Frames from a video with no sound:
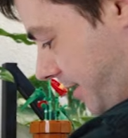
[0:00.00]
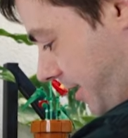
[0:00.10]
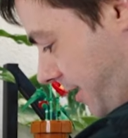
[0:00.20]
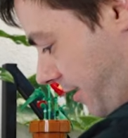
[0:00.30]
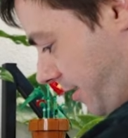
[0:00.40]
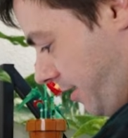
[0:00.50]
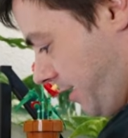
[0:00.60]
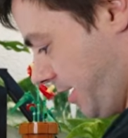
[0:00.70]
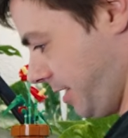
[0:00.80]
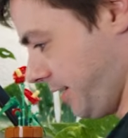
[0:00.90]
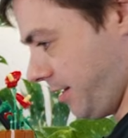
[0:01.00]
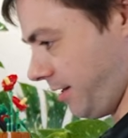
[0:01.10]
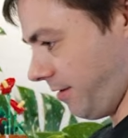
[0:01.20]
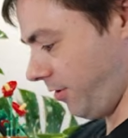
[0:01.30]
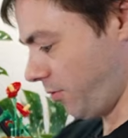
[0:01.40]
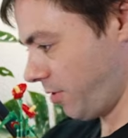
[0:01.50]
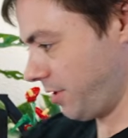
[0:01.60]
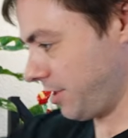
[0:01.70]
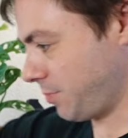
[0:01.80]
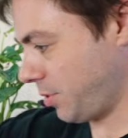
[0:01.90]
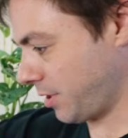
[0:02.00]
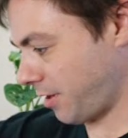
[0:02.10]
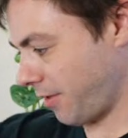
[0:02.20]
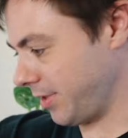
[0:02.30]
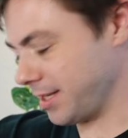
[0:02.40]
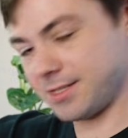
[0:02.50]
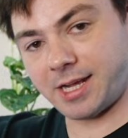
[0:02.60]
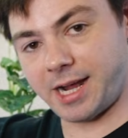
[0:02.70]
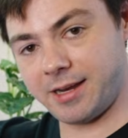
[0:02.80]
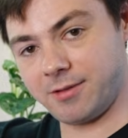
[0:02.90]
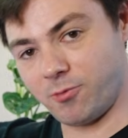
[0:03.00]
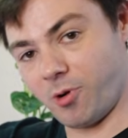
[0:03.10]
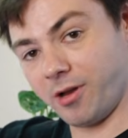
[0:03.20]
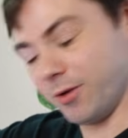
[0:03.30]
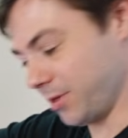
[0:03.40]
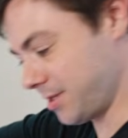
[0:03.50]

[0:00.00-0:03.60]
to here. If you were to just put it on this side, one, it would